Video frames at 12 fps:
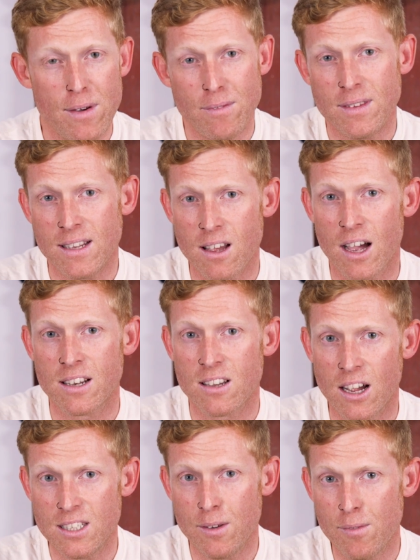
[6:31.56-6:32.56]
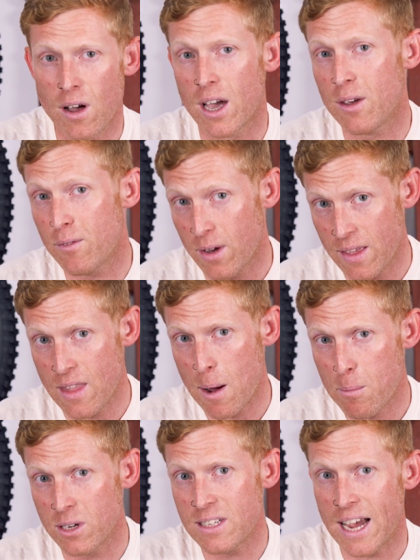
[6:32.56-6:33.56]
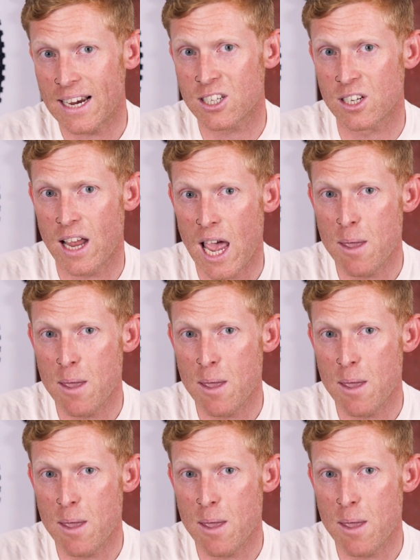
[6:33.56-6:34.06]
$59.95 in that Protection